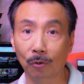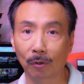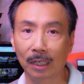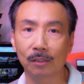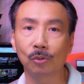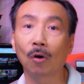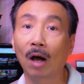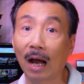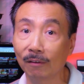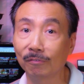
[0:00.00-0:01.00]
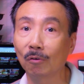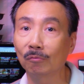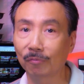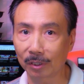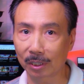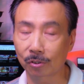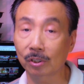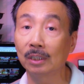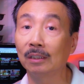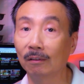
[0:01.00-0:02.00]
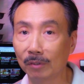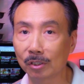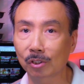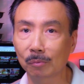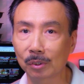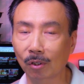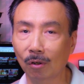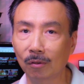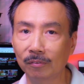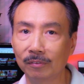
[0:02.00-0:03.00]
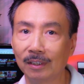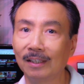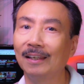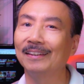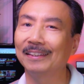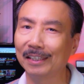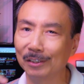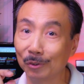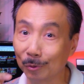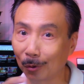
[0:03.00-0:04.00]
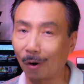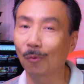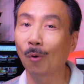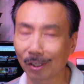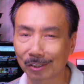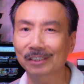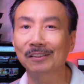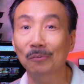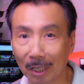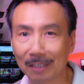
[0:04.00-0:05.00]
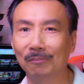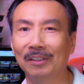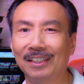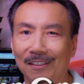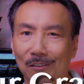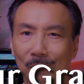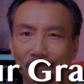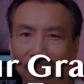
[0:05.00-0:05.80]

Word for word: grade your iPhone footage in DaVinci Resolve, then you are watching the right video.